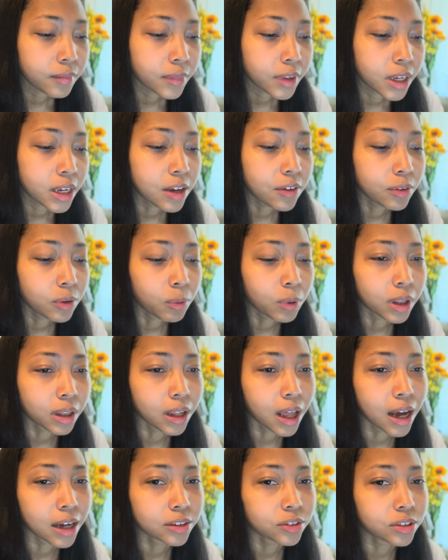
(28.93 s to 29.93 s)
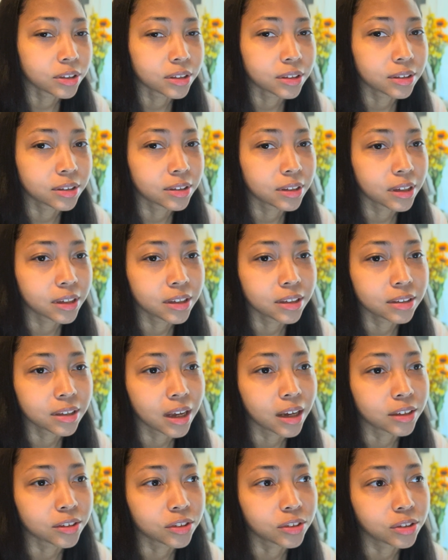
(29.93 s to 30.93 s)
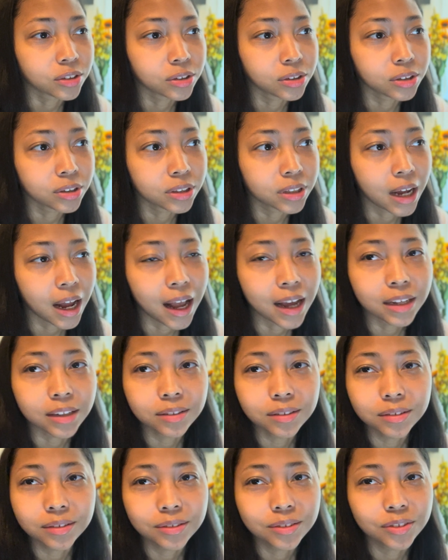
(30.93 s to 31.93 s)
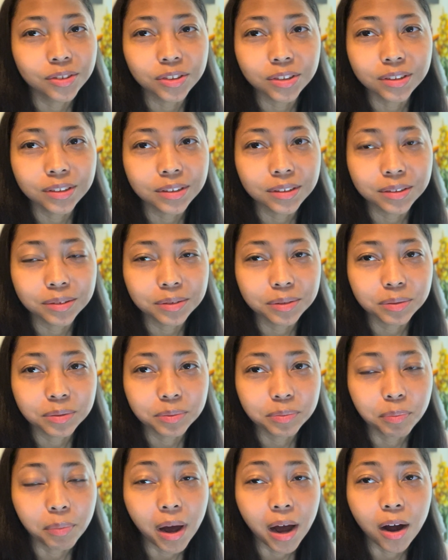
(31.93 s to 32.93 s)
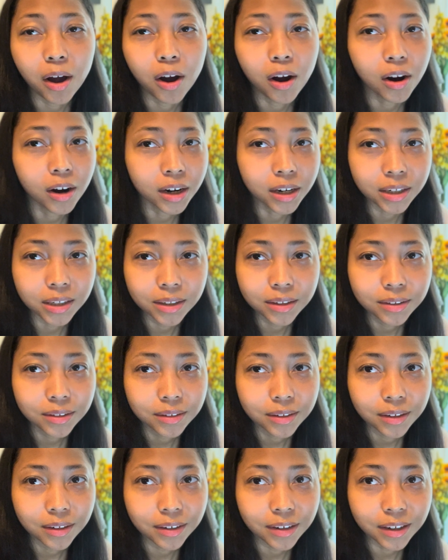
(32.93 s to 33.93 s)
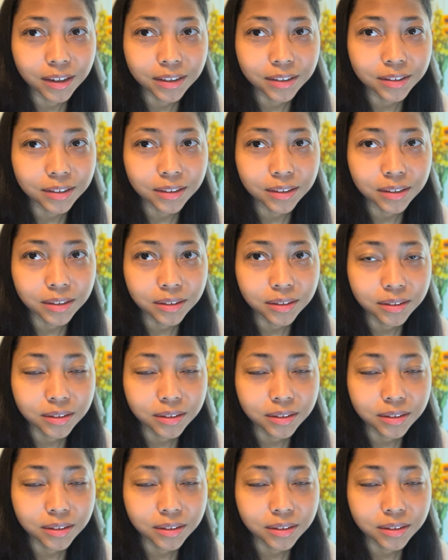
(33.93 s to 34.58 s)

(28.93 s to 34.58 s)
Even when logic says I should, my heart doesn't.